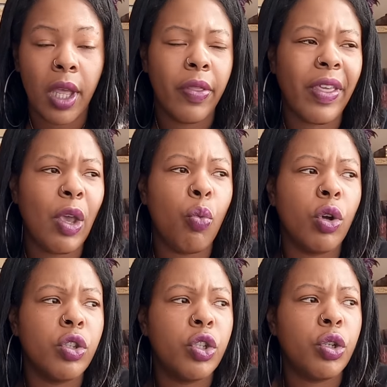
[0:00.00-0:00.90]
They
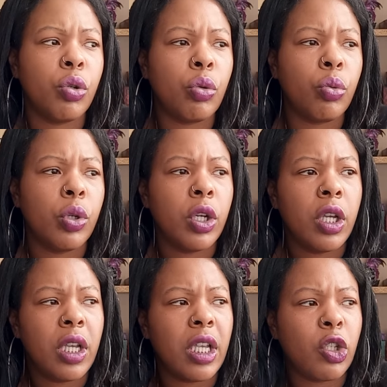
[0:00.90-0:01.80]
want to,
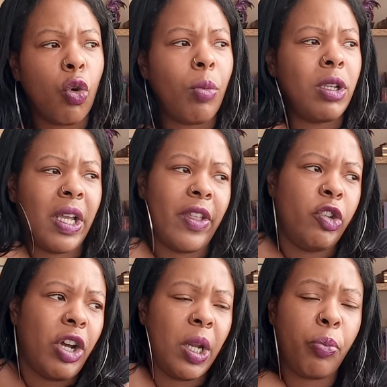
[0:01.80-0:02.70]
it's almost like they're
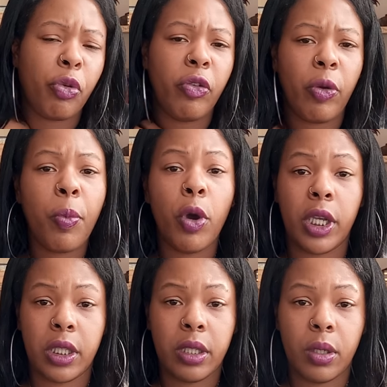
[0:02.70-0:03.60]
trying to prove a
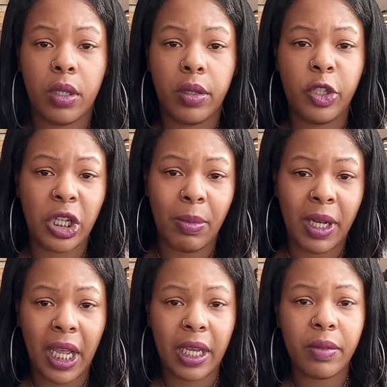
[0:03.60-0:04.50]
point,
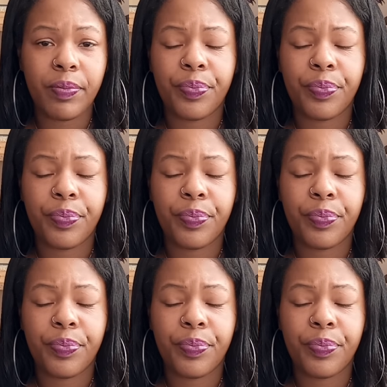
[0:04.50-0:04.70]
Gemini.